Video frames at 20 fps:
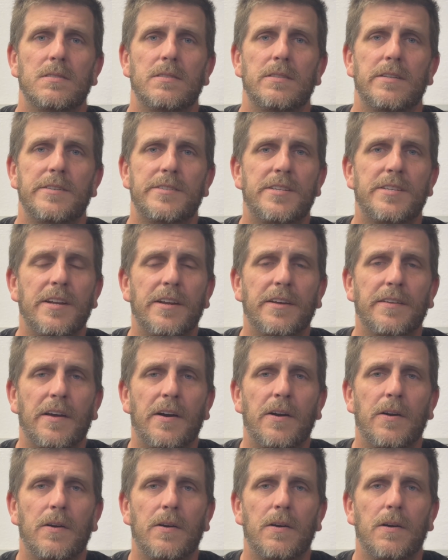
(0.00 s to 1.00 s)
the sitting
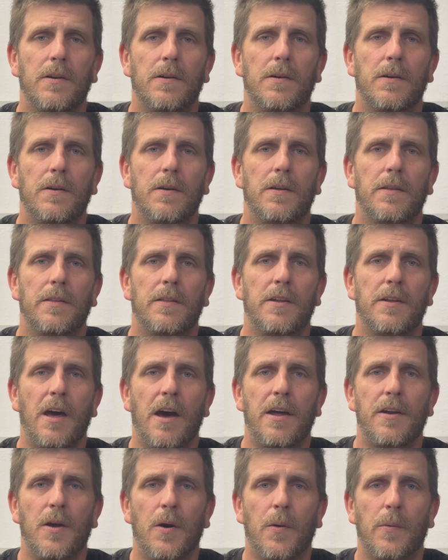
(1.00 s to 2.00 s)
there, the
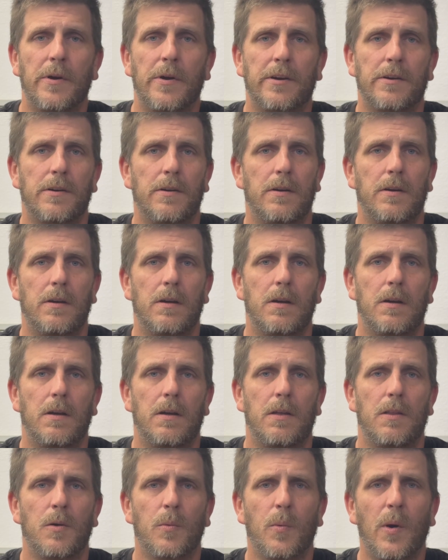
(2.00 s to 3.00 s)
not knowing,
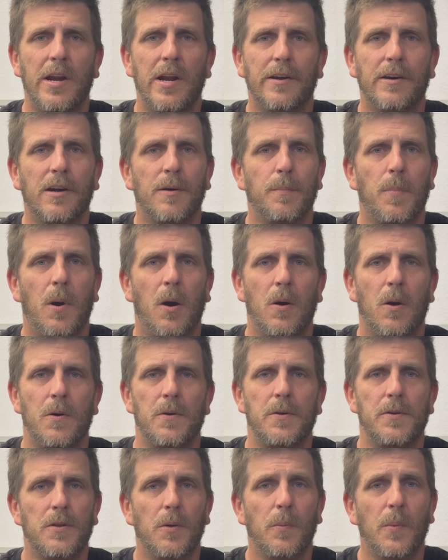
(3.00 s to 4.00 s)
the waiting on
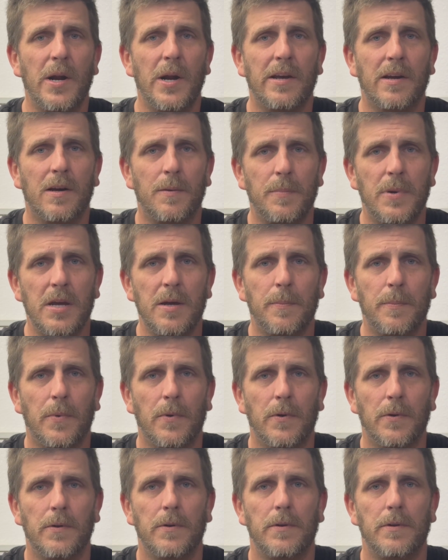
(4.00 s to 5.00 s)
parts, the waiting on
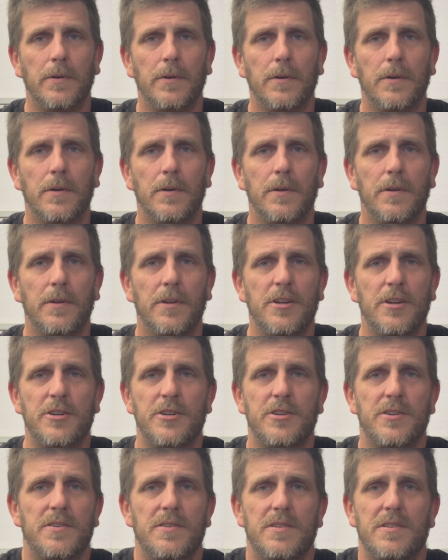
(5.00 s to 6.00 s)
people, the
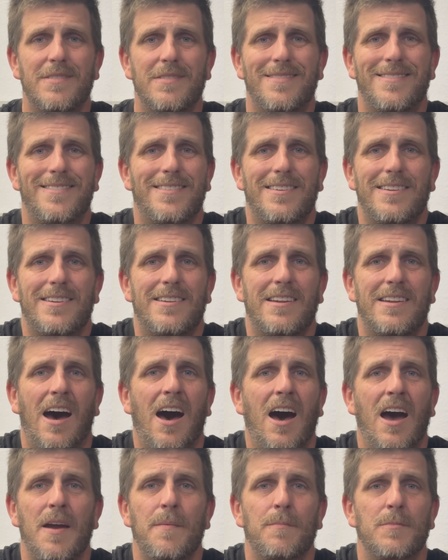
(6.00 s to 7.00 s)
just
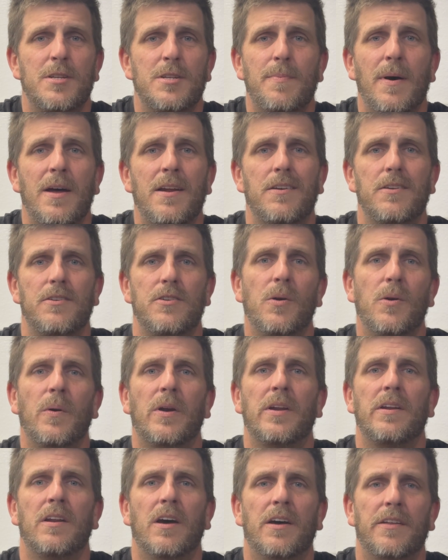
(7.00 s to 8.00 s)
time spent
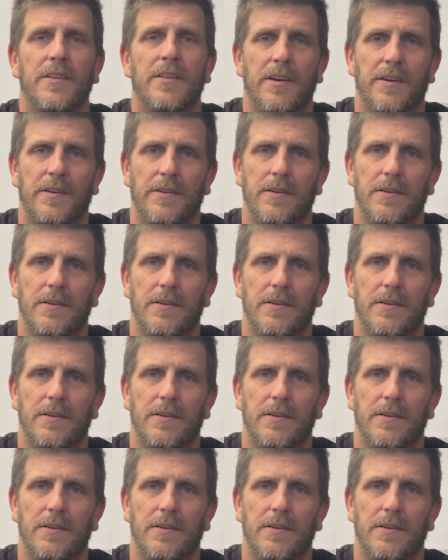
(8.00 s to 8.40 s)
doing nothing.